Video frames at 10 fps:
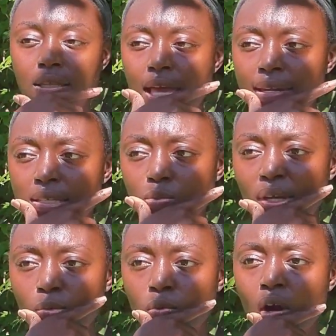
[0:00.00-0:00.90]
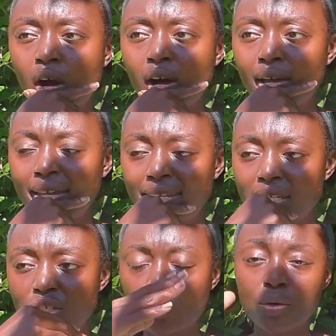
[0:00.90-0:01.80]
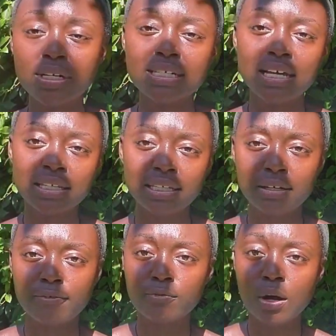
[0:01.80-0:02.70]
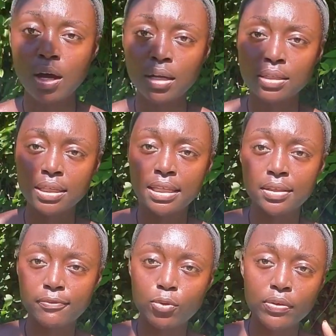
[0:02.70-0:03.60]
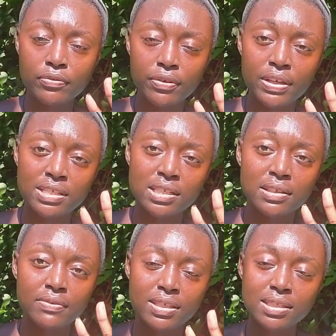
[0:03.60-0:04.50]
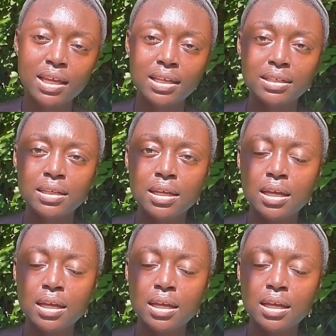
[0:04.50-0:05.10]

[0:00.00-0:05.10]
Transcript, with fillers: that is when Ra and the storytelling of Ra in the four phases of the sun,